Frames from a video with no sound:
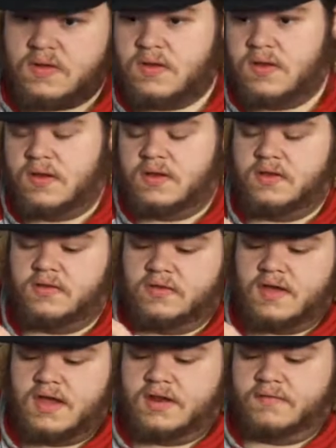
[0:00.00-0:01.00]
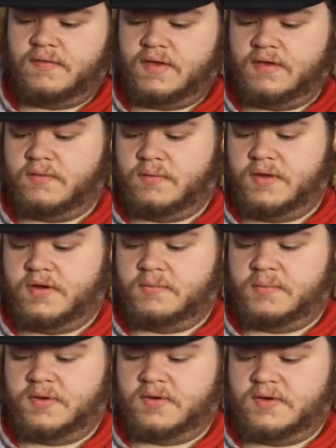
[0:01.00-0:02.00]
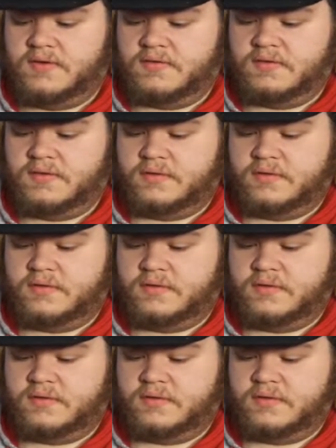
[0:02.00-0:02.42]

And it's kind of like weird because